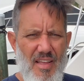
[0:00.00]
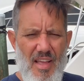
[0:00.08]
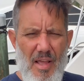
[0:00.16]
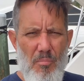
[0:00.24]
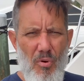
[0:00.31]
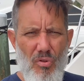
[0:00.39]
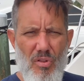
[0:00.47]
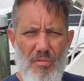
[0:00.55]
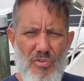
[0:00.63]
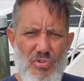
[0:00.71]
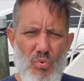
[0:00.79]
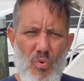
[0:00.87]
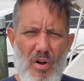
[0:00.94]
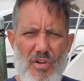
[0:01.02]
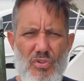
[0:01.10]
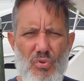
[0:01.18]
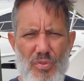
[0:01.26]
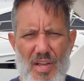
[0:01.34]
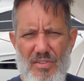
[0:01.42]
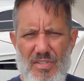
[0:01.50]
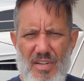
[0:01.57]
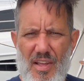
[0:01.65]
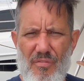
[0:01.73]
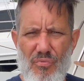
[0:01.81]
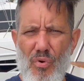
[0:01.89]
Hey boat lovers, we're on a
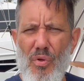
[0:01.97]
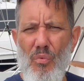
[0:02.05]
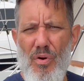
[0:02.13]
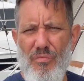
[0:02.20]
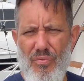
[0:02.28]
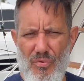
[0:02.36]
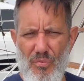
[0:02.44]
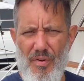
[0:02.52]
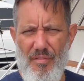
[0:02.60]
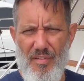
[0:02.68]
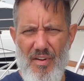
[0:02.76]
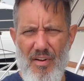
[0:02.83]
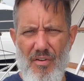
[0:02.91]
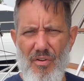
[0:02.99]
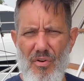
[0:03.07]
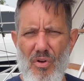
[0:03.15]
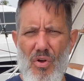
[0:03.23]
2008 41-foot Riviera